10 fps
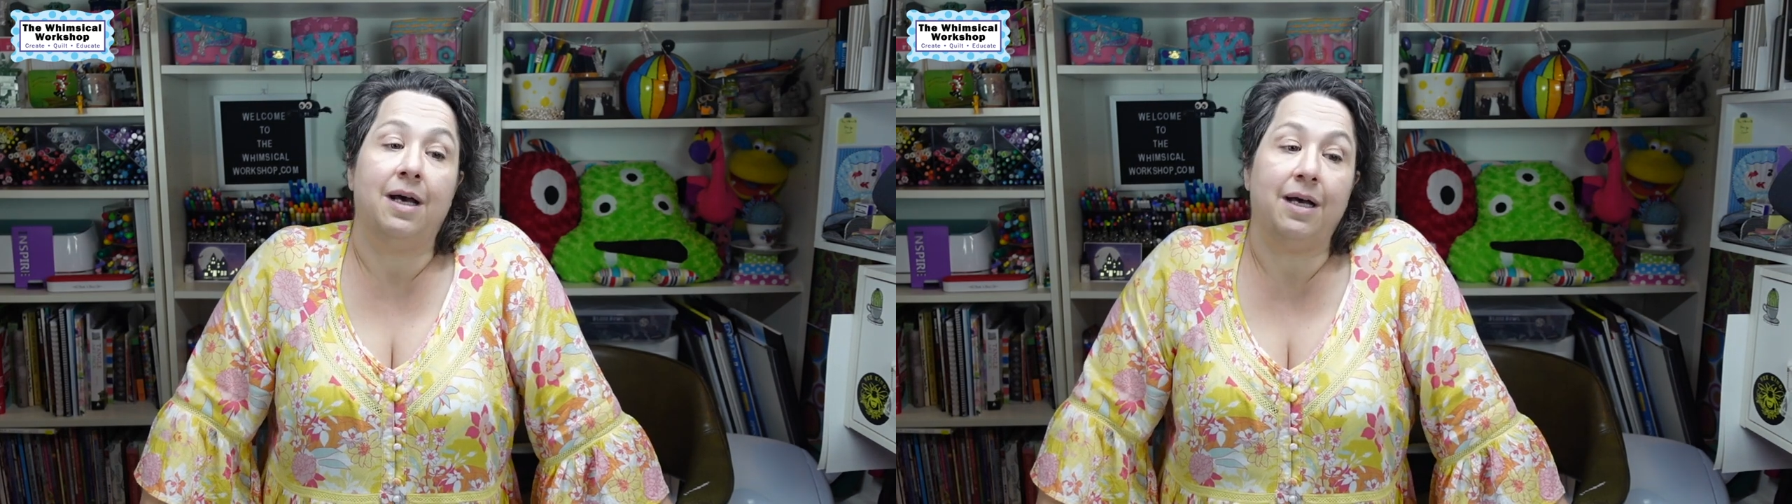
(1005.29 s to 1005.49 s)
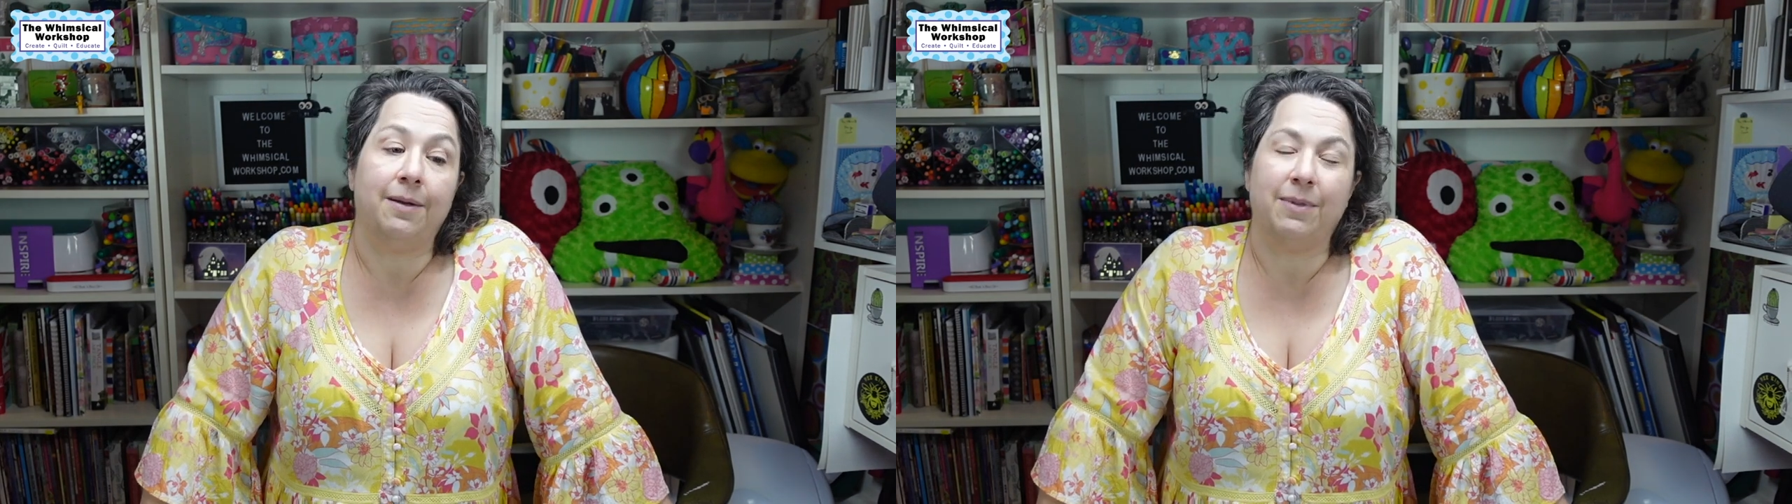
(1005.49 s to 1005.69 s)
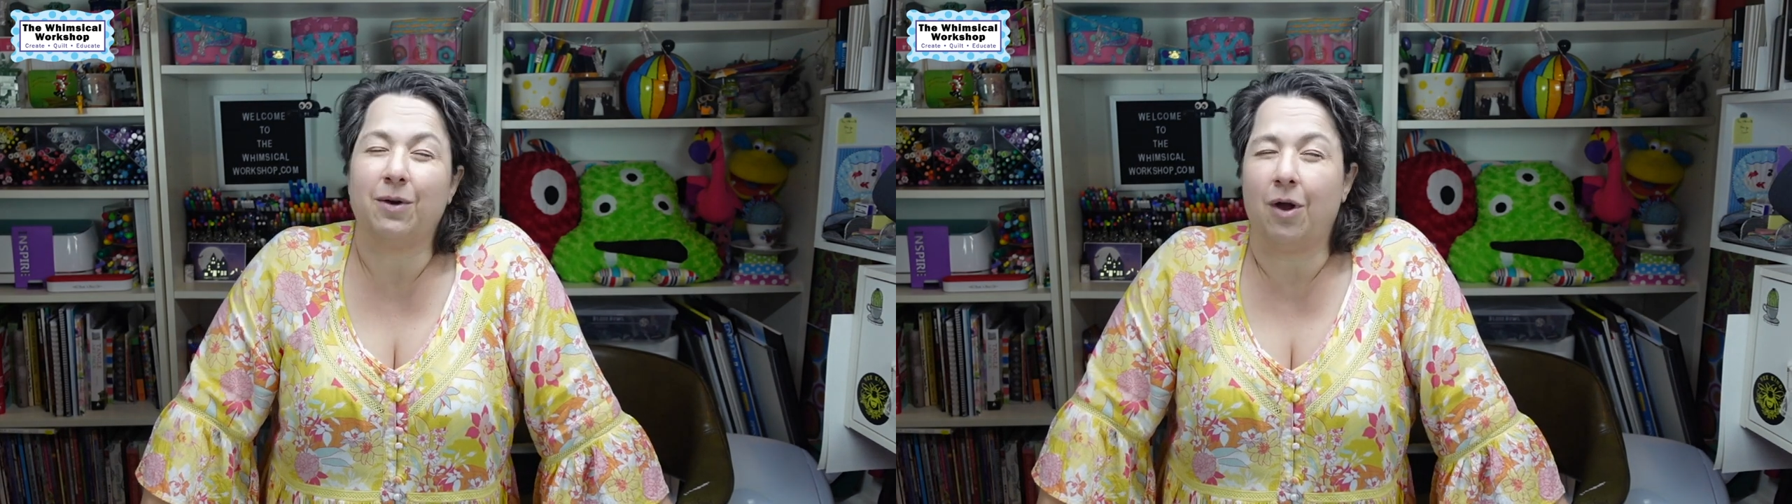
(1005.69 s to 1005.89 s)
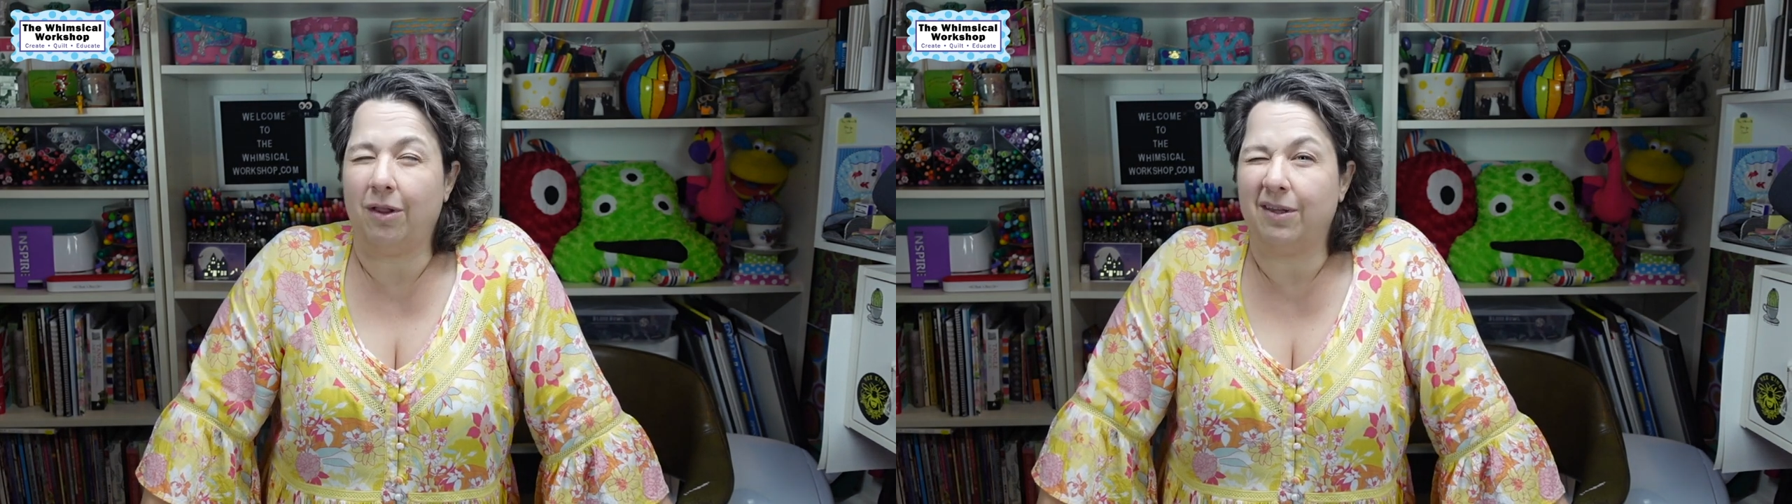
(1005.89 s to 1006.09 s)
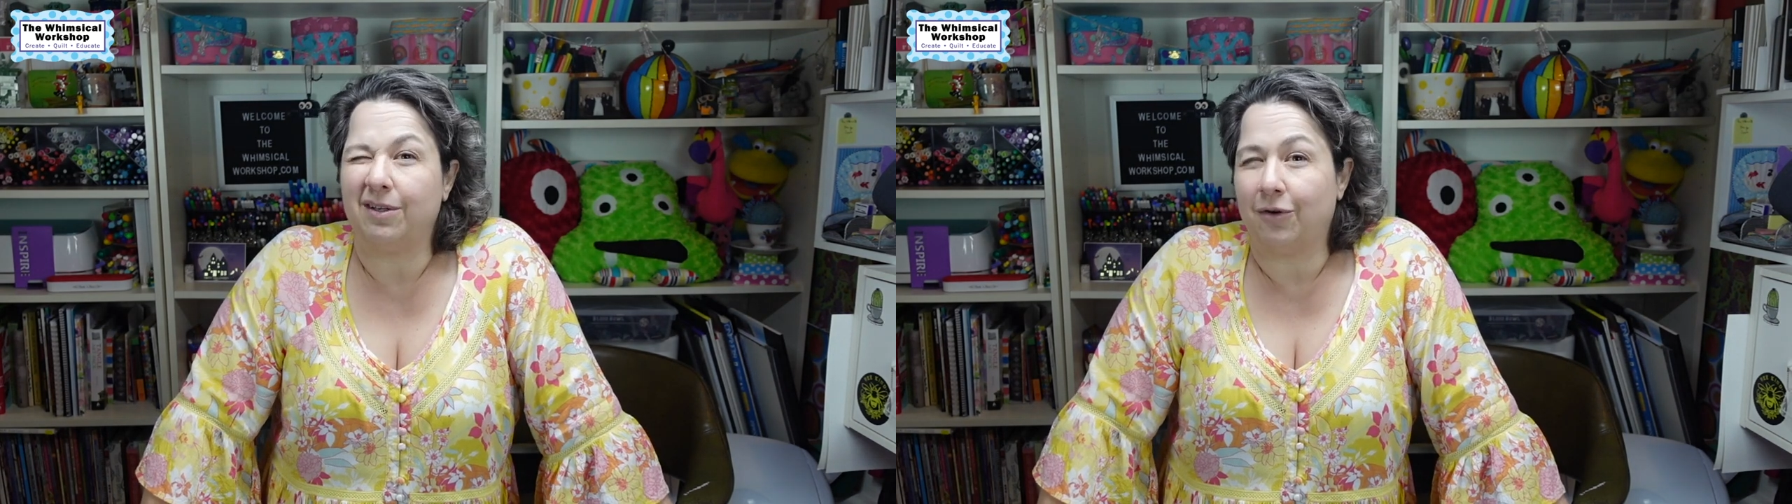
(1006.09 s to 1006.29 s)
Um, they're
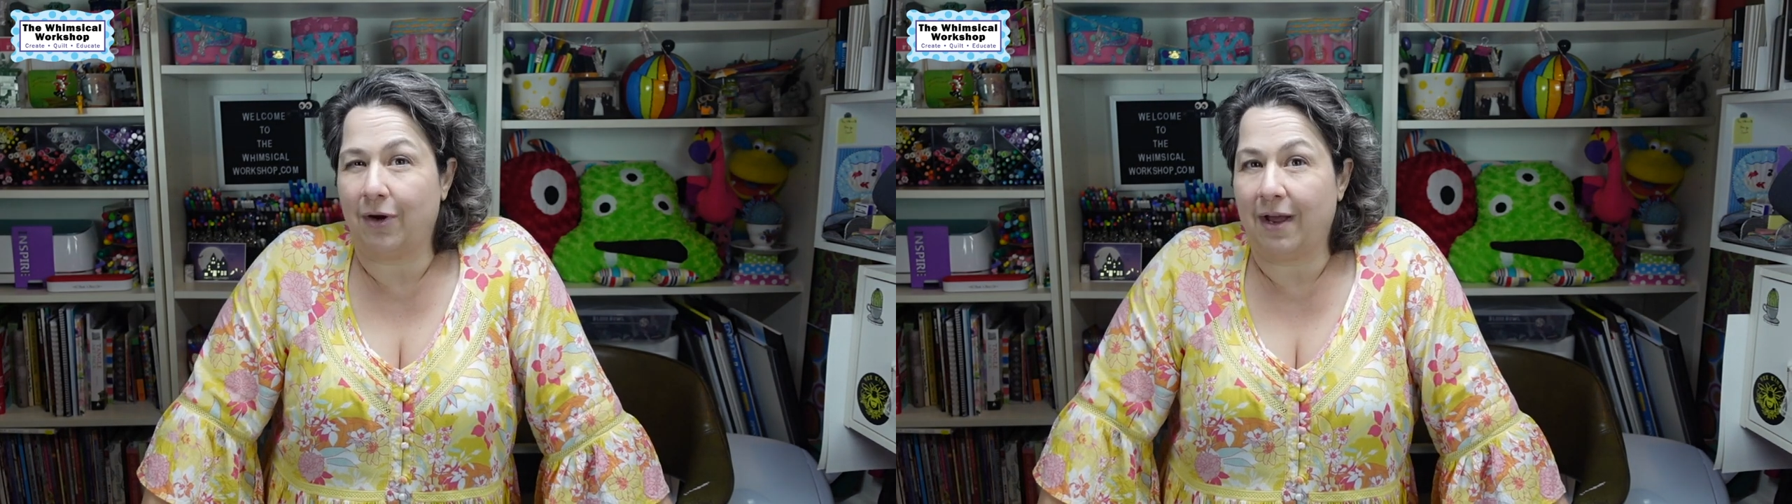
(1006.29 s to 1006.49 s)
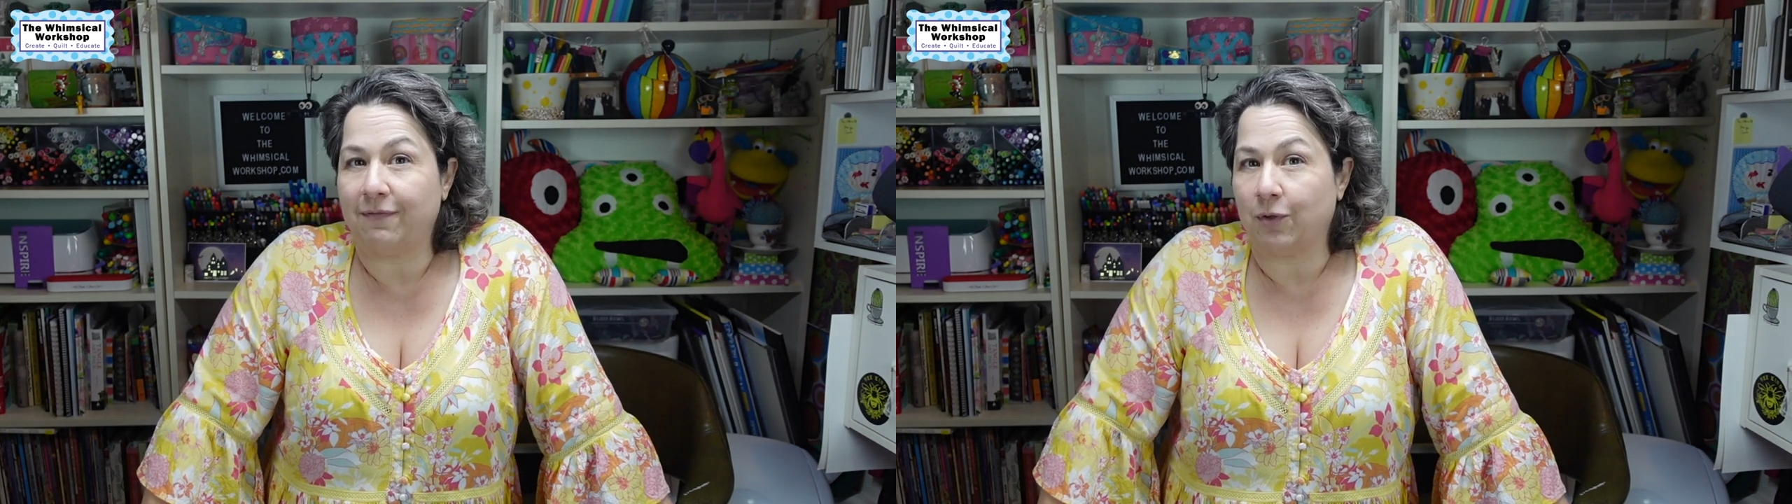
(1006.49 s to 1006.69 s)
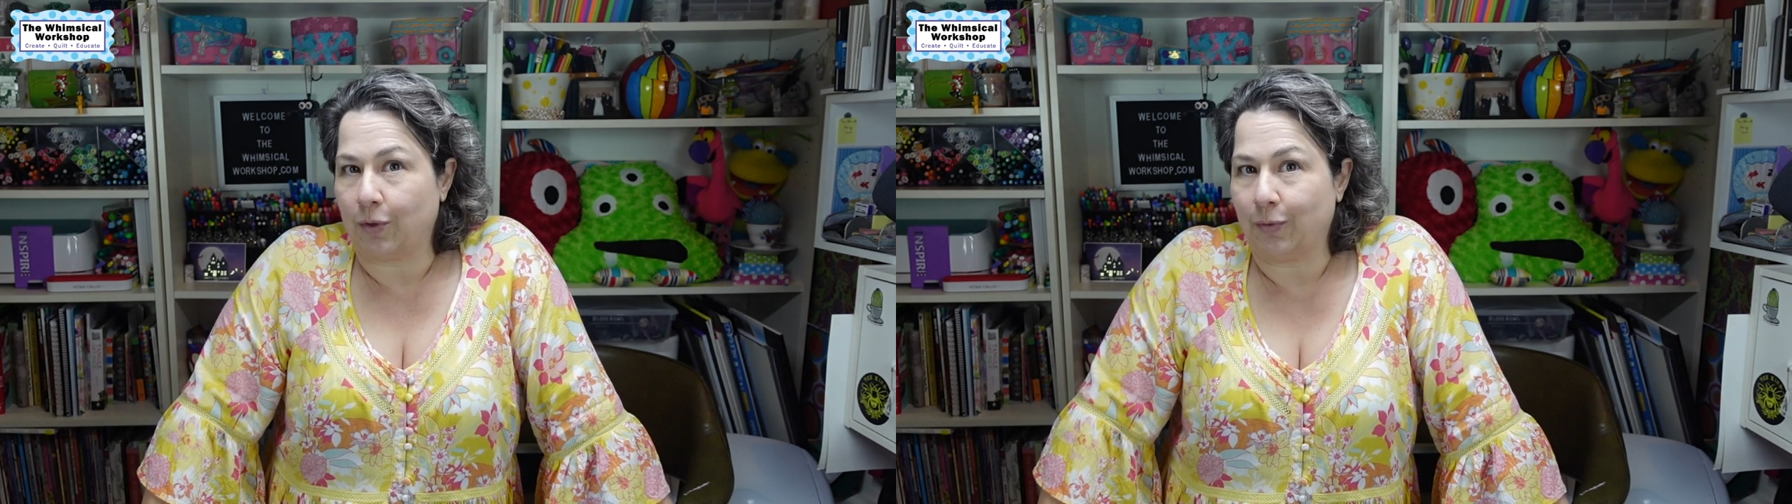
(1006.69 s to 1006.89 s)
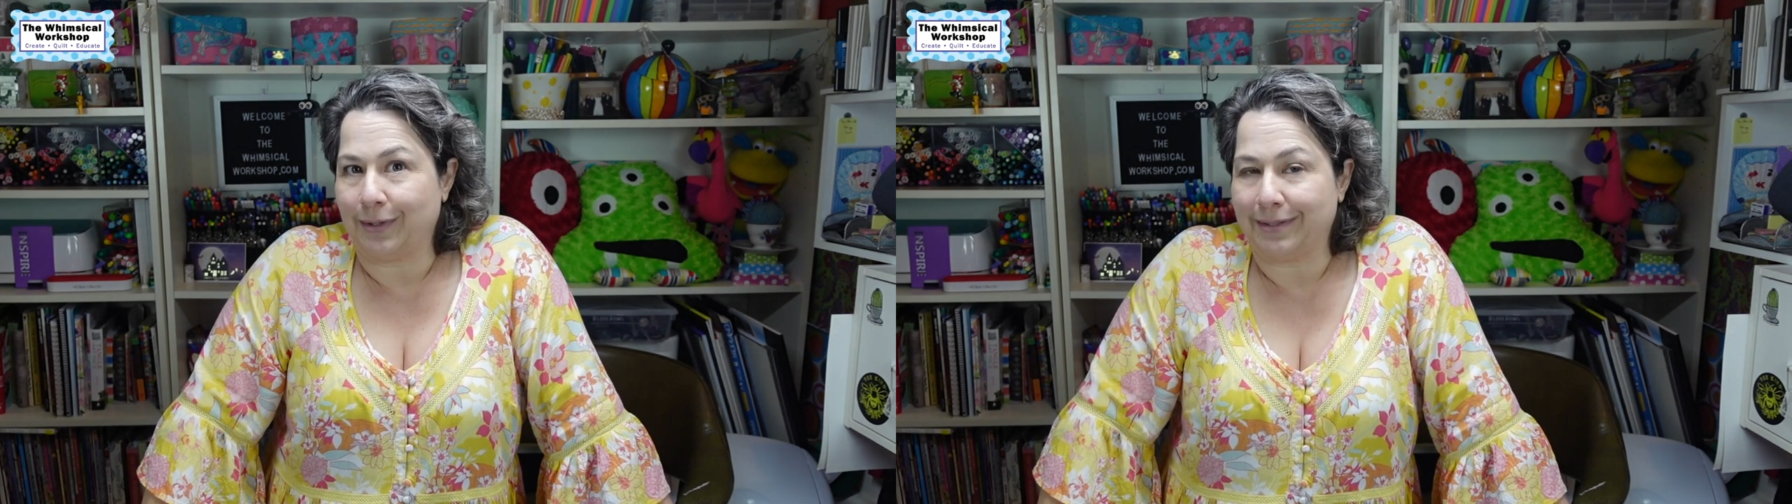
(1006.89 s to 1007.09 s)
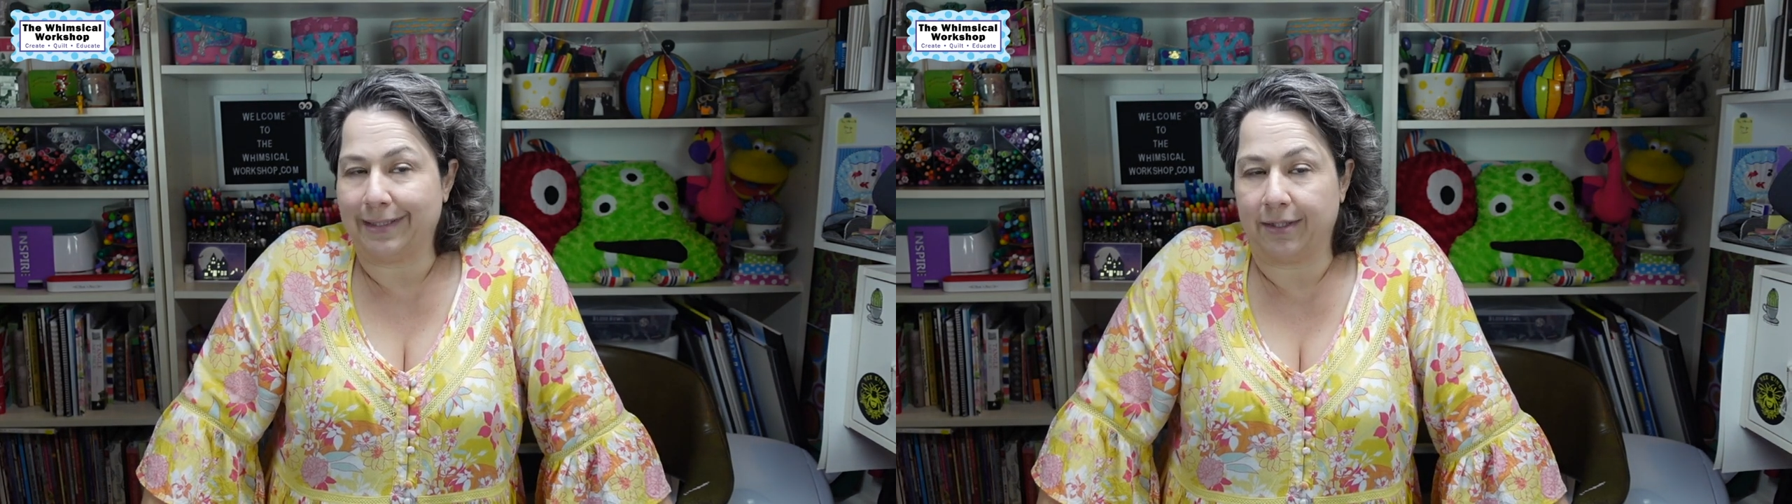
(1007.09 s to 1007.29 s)
all in craft or
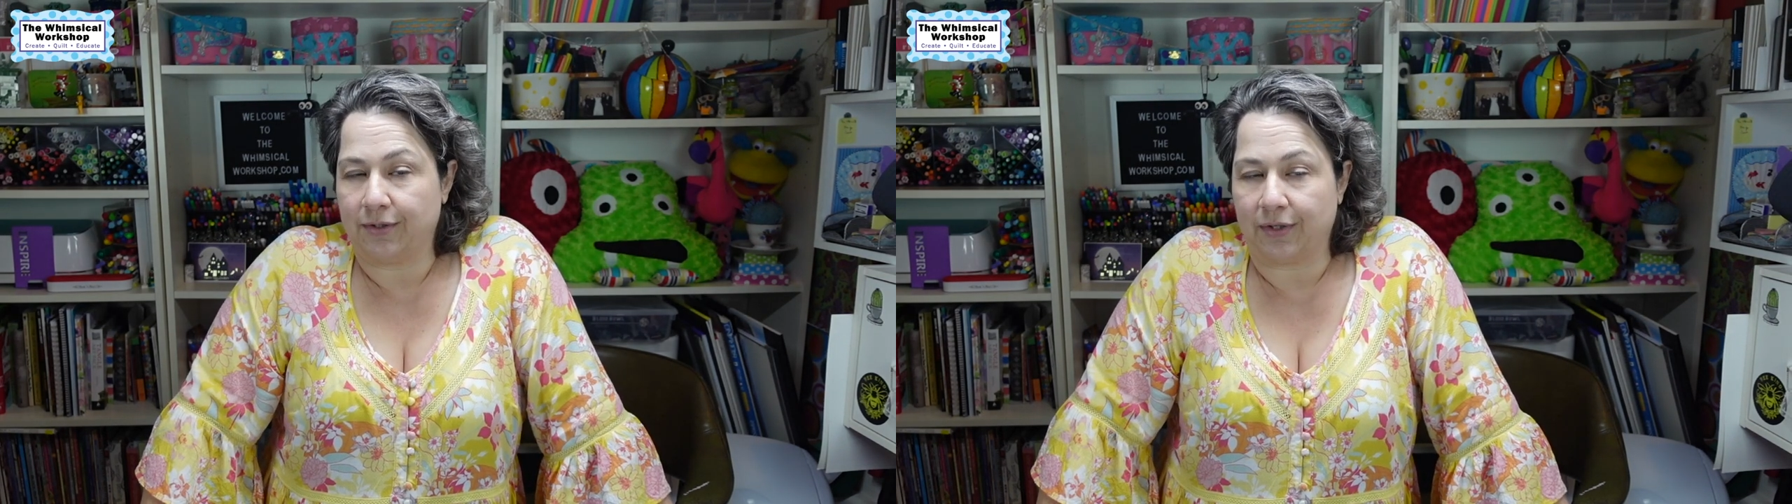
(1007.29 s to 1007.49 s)
quilting.